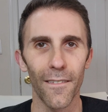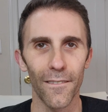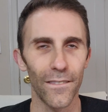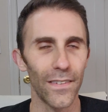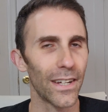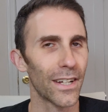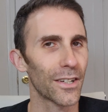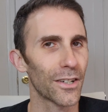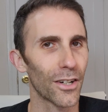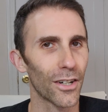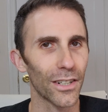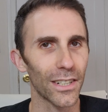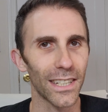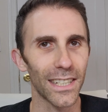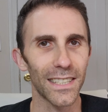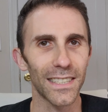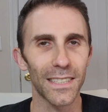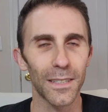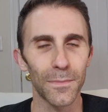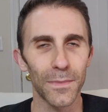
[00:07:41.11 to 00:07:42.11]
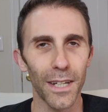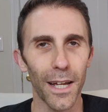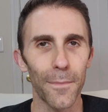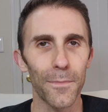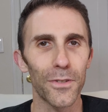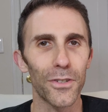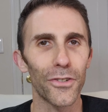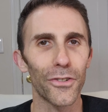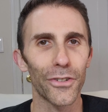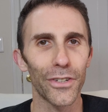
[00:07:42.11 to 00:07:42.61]
Vanguard gets
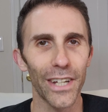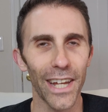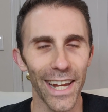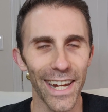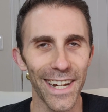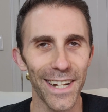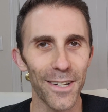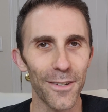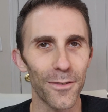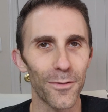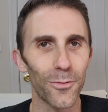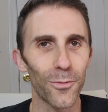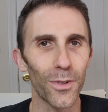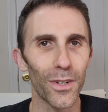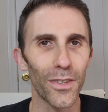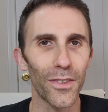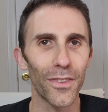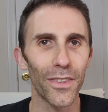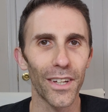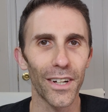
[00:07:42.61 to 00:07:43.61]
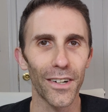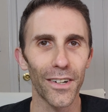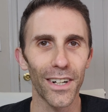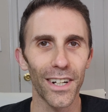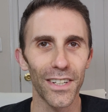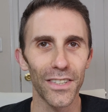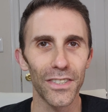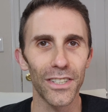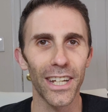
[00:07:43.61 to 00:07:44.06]
sometimes creative with their